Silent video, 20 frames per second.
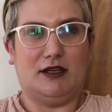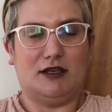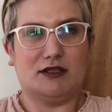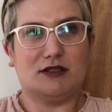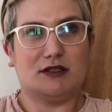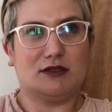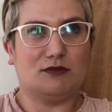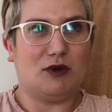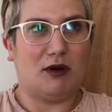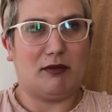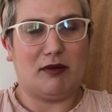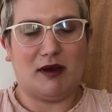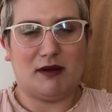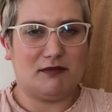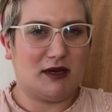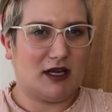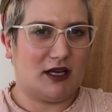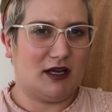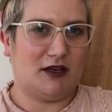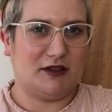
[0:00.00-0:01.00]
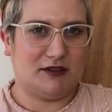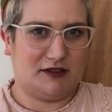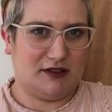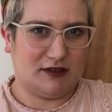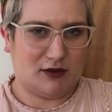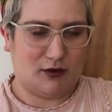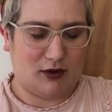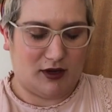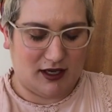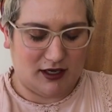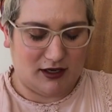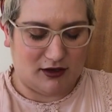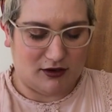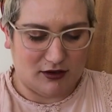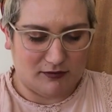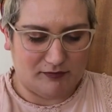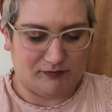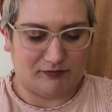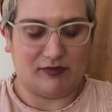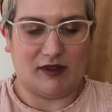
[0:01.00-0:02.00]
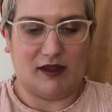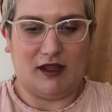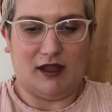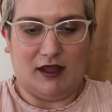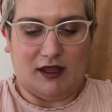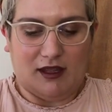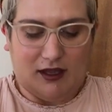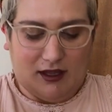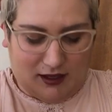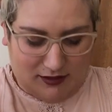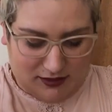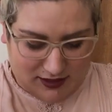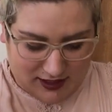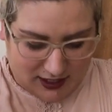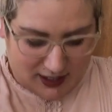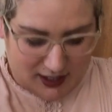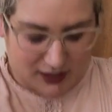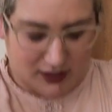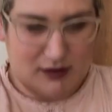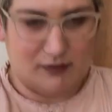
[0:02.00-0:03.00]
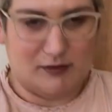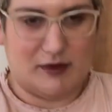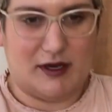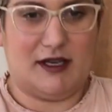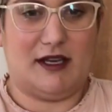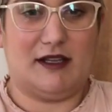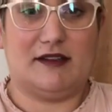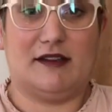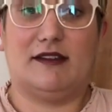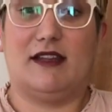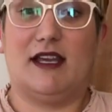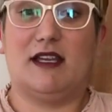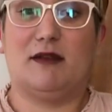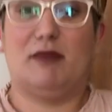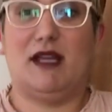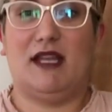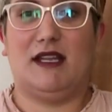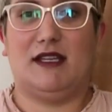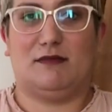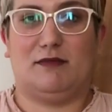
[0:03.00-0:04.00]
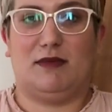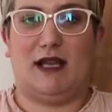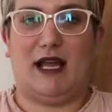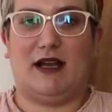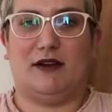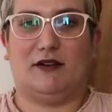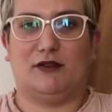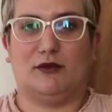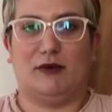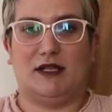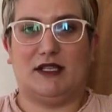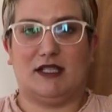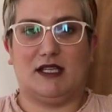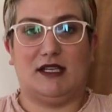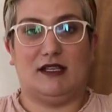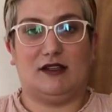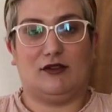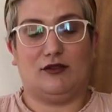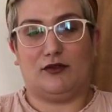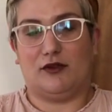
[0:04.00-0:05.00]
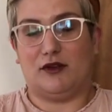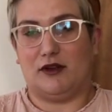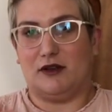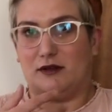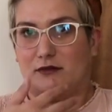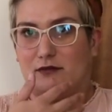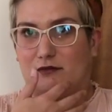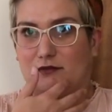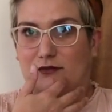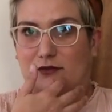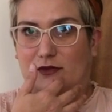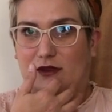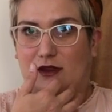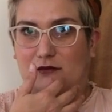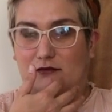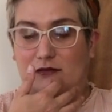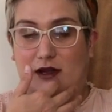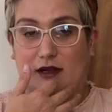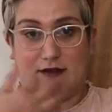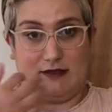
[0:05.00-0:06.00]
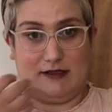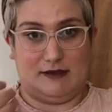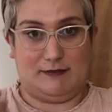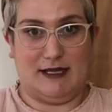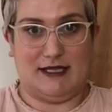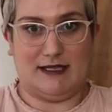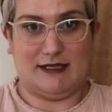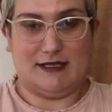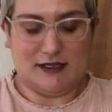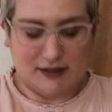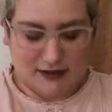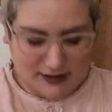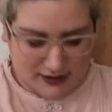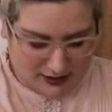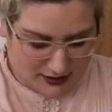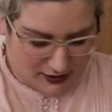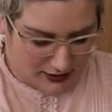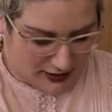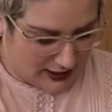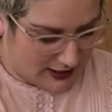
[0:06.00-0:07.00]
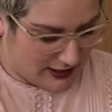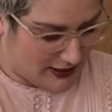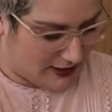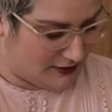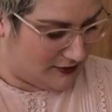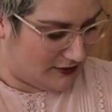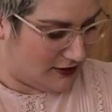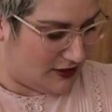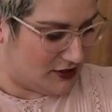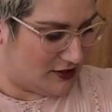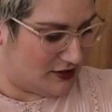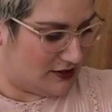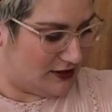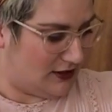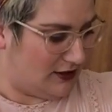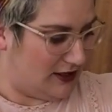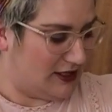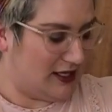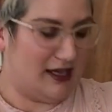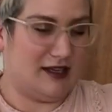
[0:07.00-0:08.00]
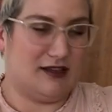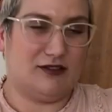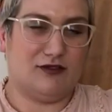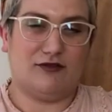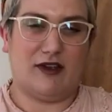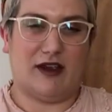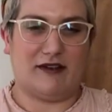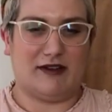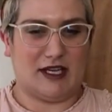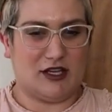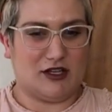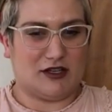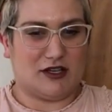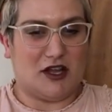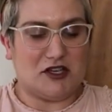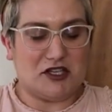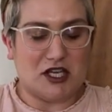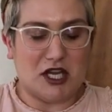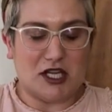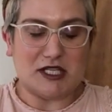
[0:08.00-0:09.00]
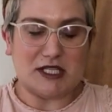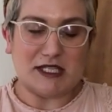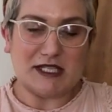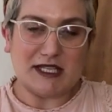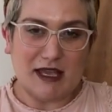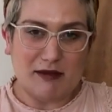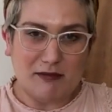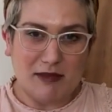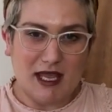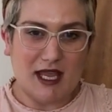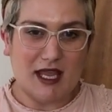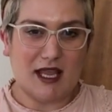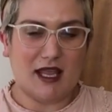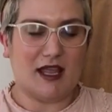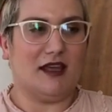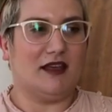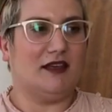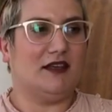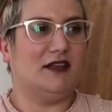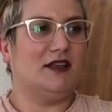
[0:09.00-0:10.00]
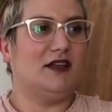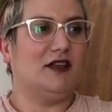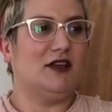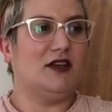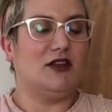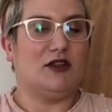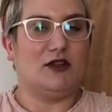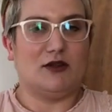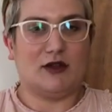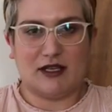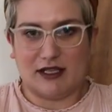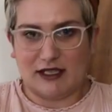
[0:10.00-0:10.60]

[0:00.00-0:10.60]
swap up my glasses quite a lot. Then I'm wearing, as I said, peach blouse, which is from Marks & Spencer's. And I just like, it's very good at skimming. You